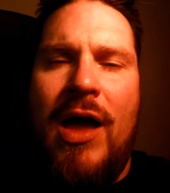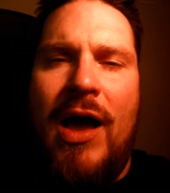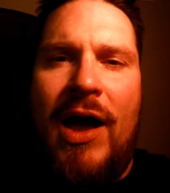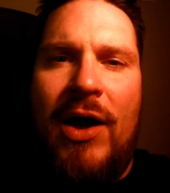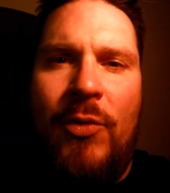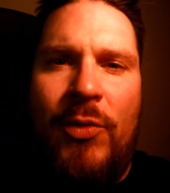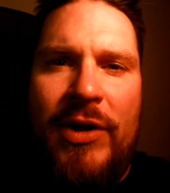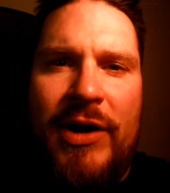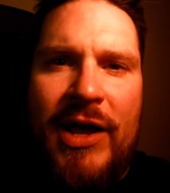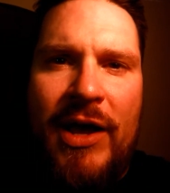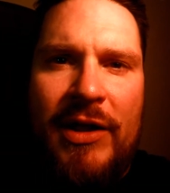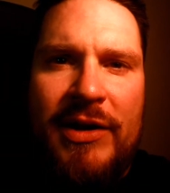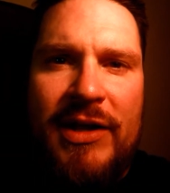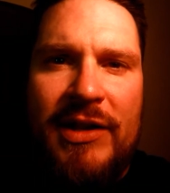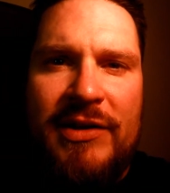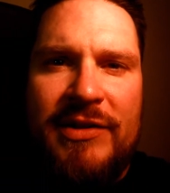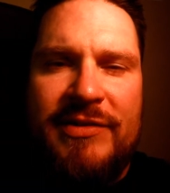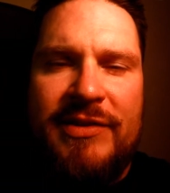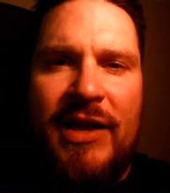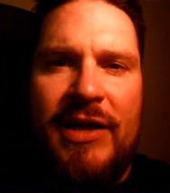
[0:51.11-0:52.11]
I went out
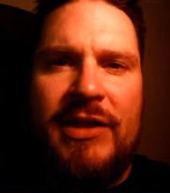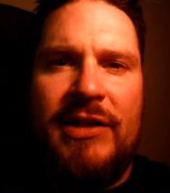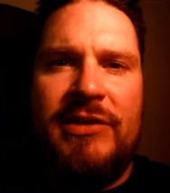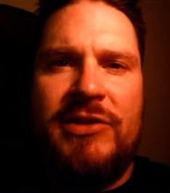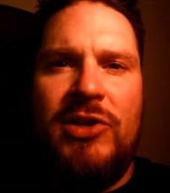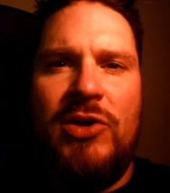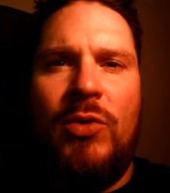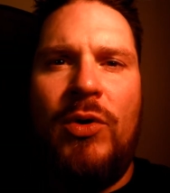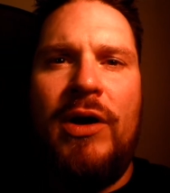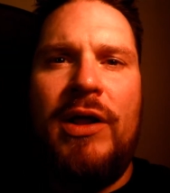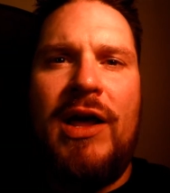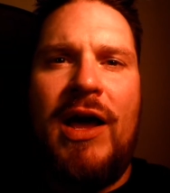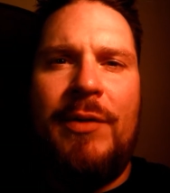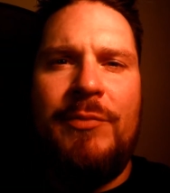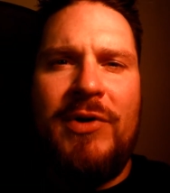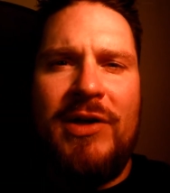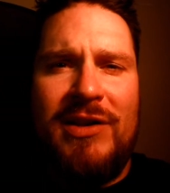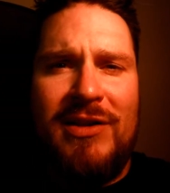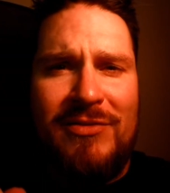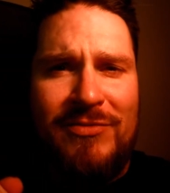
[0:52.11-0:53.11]
and decided, you know what?
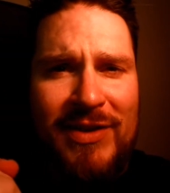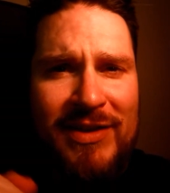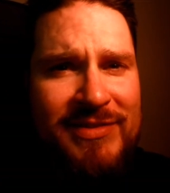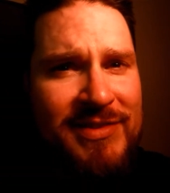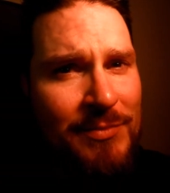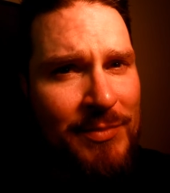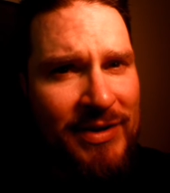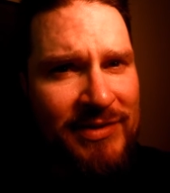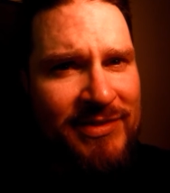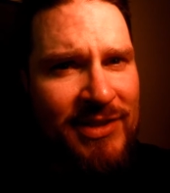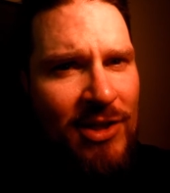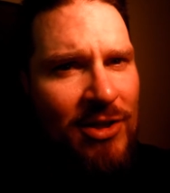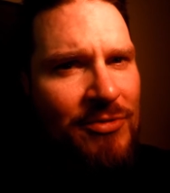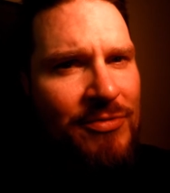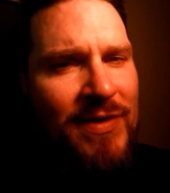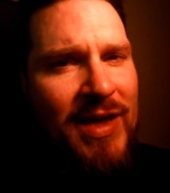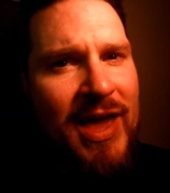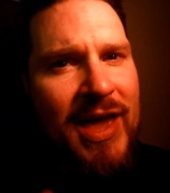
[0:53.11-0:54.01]
I'm going to invest in myself